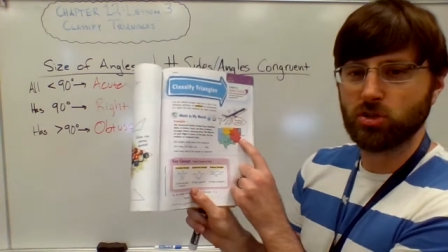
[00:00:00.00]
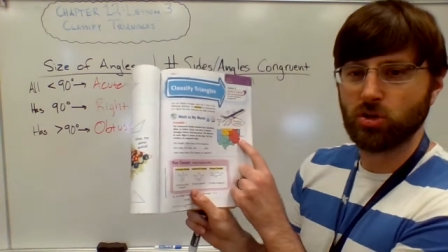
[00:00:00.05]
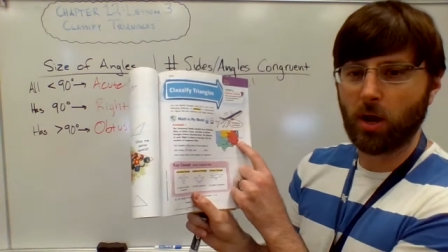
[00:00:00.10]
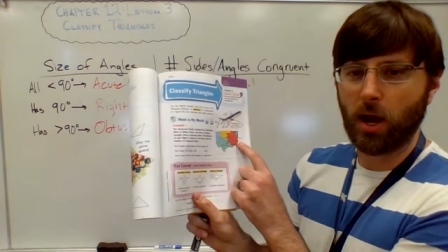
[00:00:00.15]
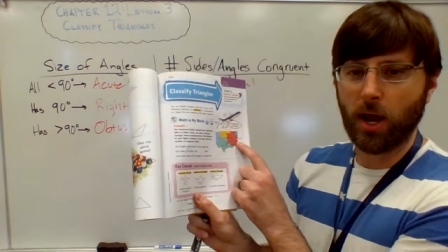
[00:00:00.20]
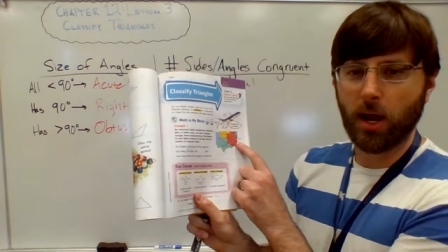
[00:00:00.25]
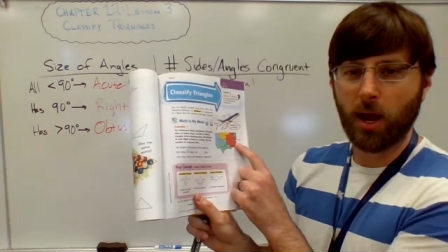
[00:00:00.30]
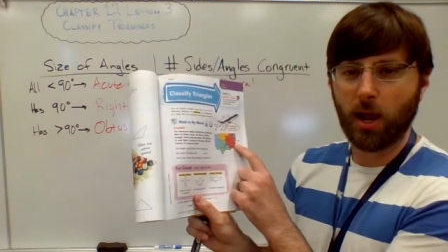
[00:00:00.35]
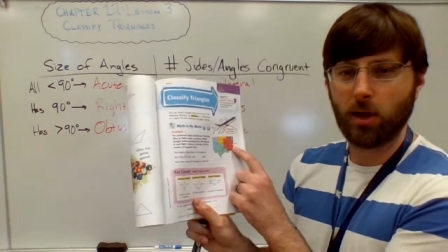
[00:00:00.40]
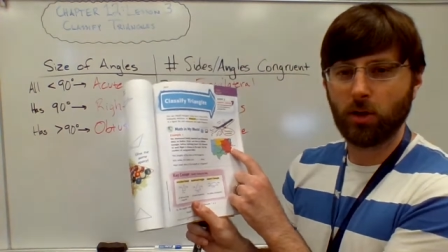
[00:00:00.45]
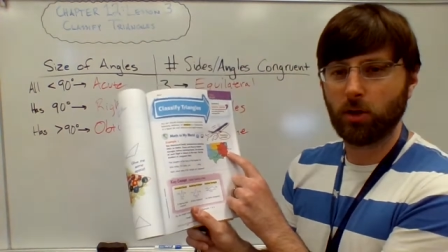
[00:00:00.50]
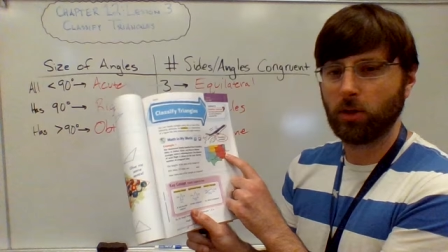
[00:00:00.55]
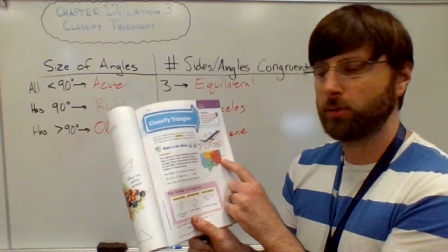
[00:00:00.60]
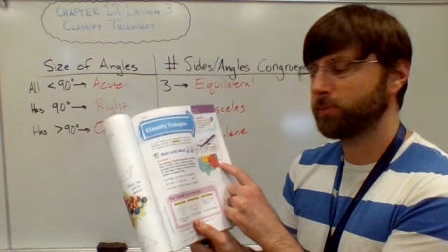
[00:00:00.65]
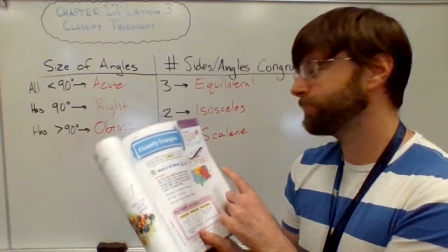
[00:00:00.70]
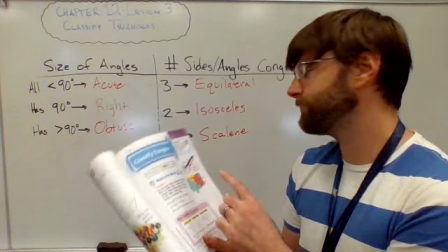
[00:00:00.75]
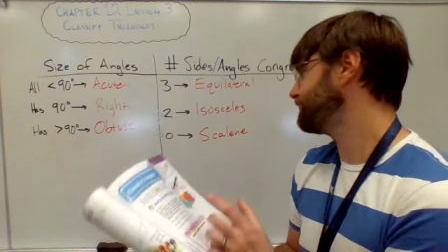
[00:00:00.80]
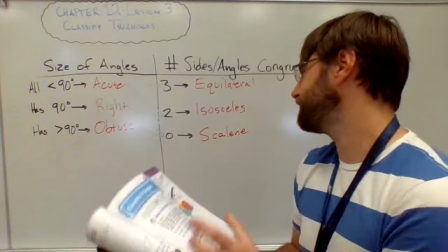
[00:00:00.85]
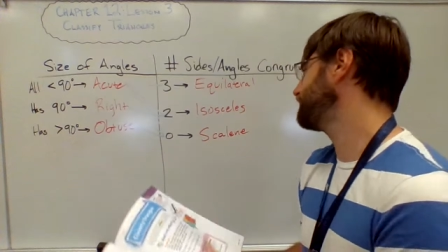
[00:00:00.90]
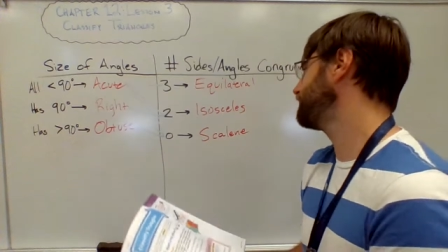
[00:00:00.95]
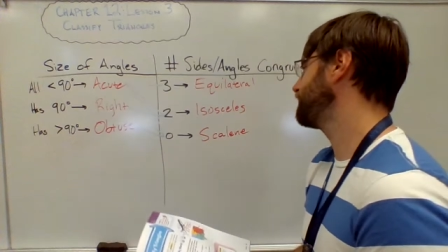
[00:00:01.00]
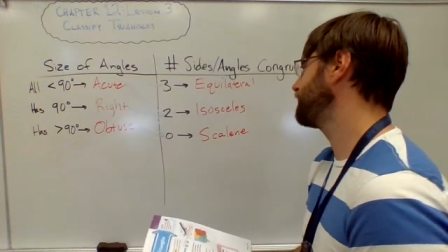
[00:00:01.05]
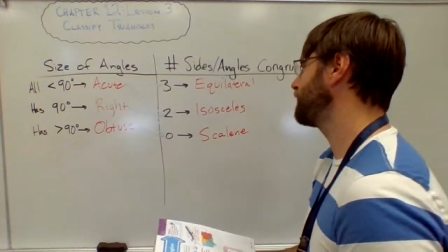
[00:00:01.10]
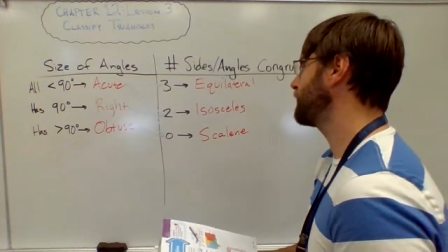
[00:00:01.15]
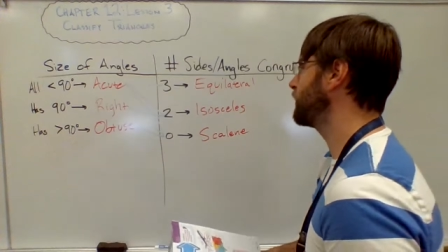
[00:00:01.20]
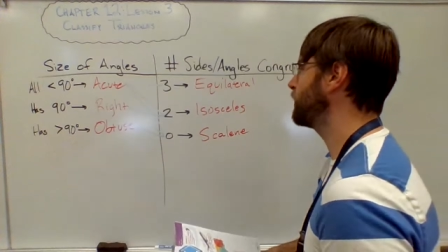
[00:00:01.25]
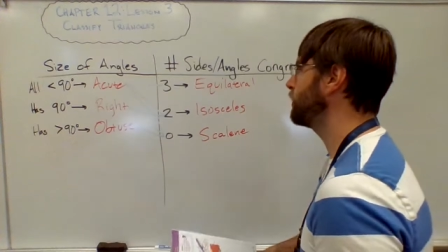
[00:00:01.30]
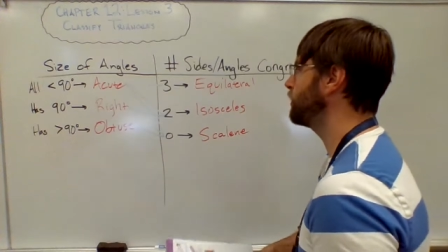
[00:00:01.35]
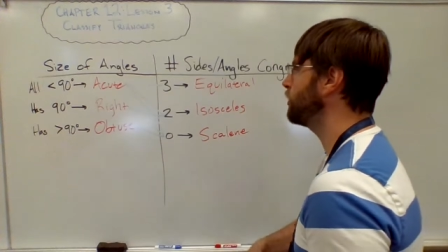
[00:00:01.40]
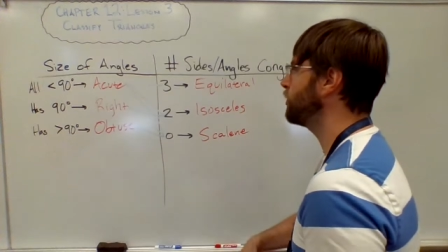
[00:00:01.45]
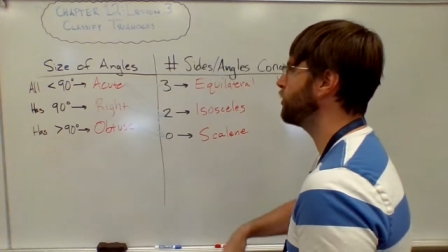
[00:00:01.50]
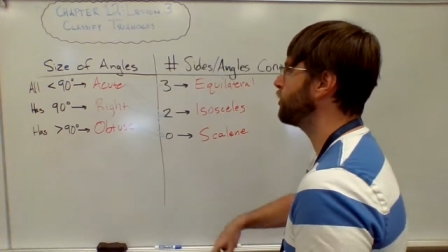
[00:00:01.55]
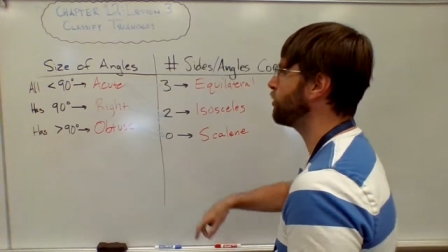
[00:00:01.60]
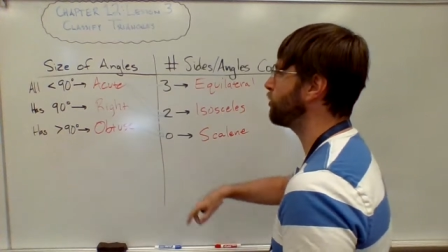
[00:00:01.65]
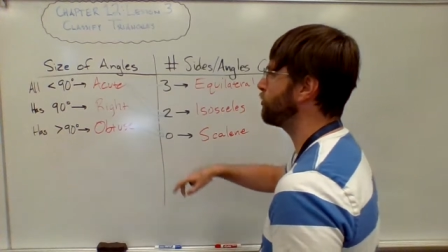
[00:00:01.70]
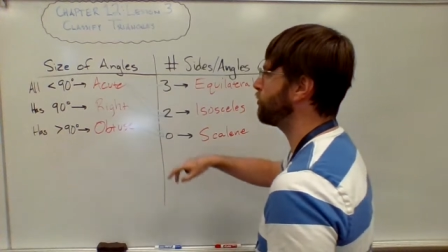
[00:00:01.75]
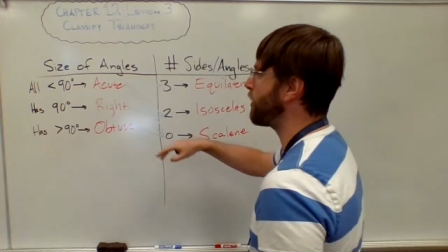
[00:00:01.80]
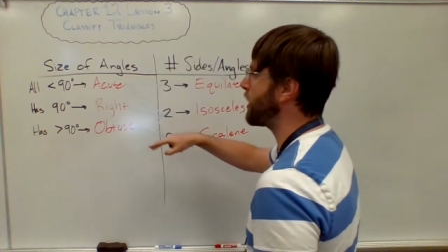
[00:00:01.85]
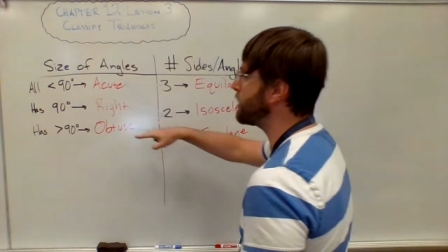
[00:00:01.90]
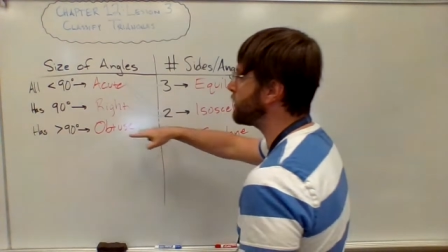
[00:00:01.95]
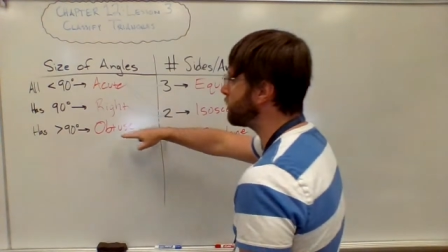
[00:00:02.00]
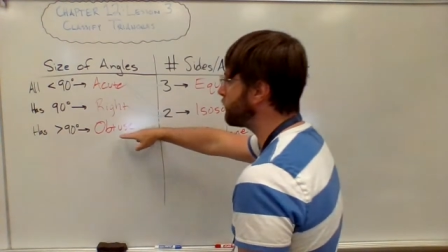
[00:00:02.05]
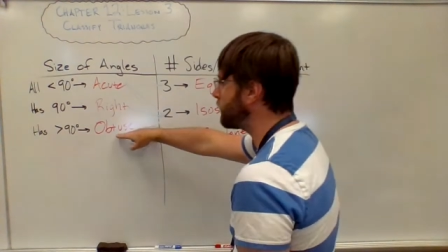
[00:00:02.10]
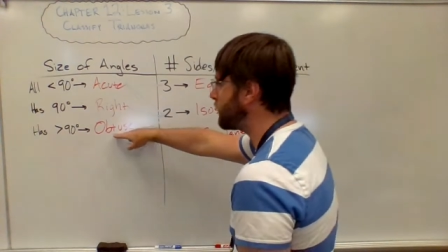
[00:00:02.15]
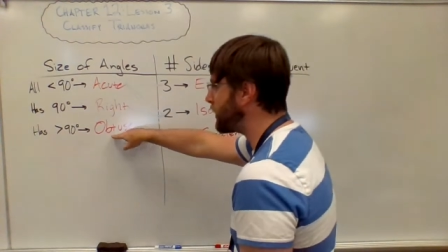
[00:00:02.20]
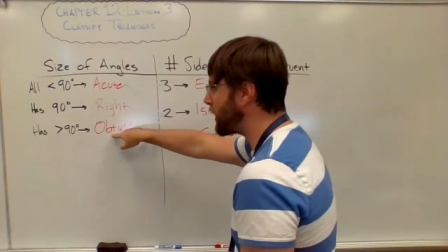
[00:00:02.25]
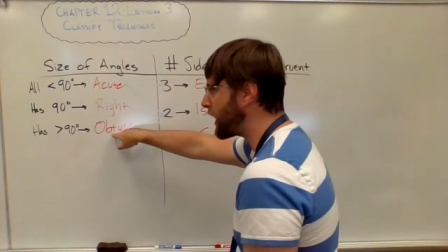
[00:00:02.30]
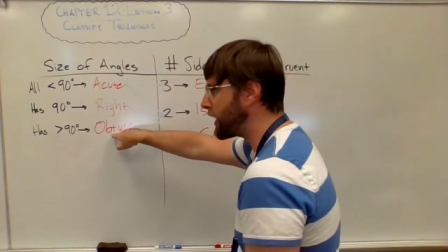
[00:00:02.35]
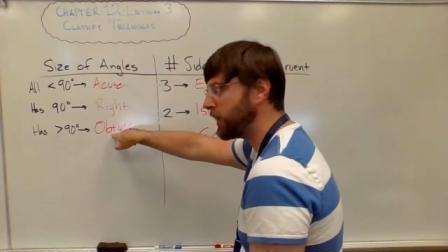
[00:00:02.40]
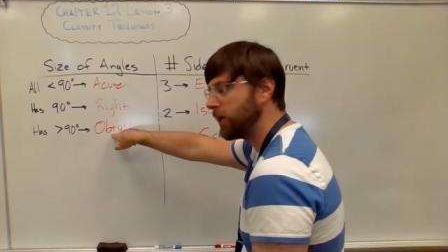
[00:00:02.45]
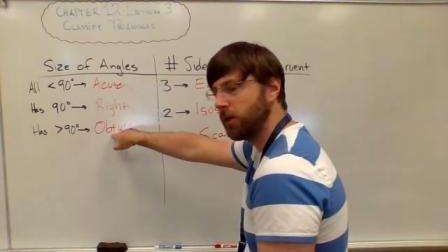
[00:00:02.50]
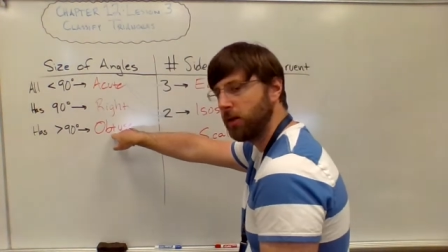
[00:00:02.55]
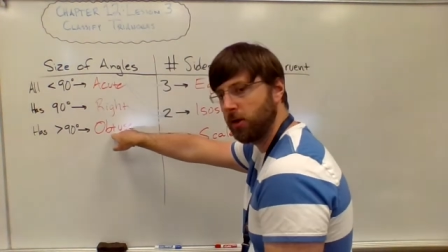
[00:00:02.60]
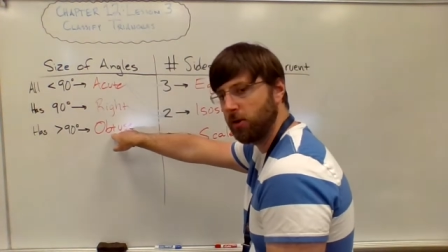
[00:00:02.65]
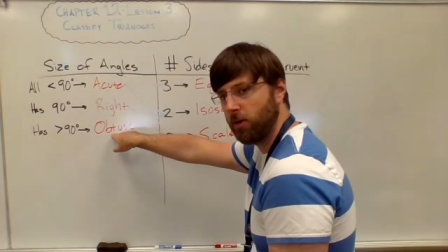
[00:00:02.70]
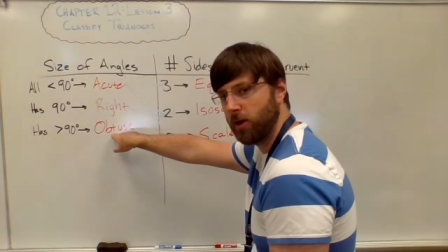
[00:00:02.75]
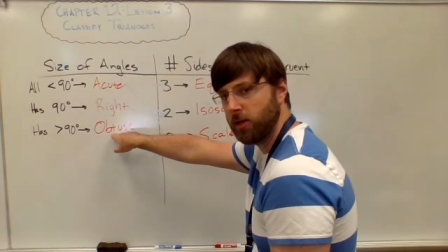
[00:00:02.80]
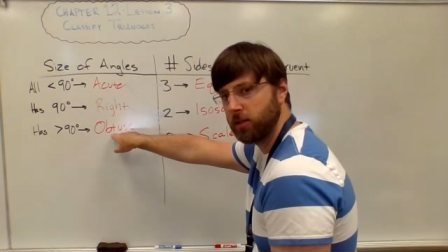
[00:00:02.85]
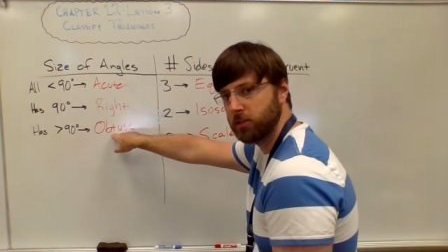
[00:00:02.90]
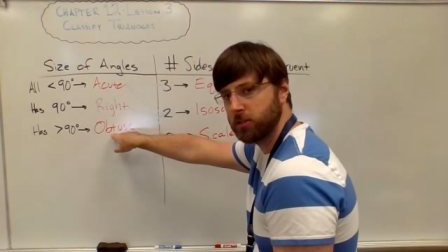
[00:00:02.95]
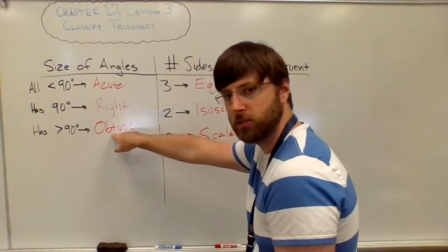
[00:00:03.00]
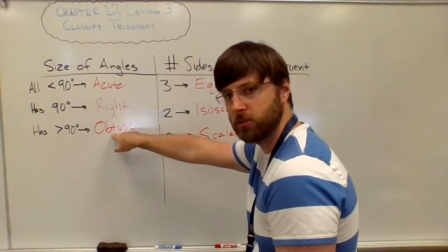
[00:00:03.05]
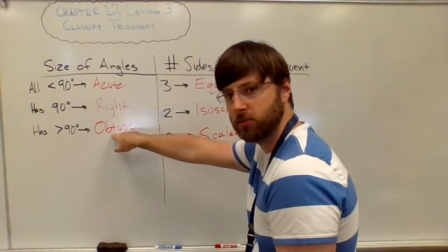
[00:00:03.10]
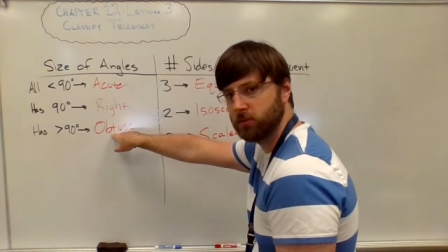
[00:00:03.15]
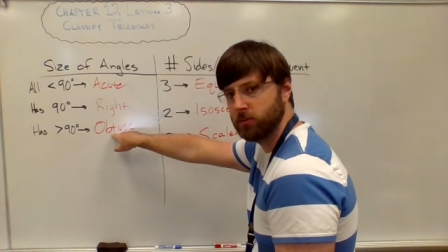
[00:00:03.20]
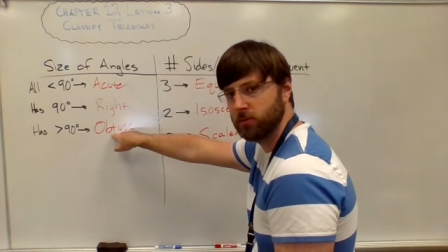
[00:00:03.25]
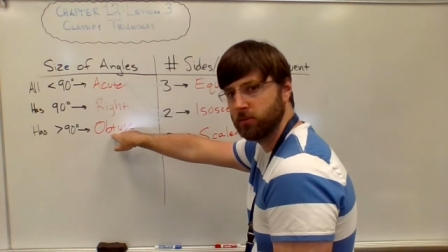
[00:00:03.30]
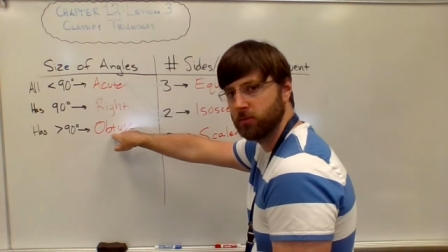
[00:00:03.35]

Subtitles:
triangle greater than 90 degrees?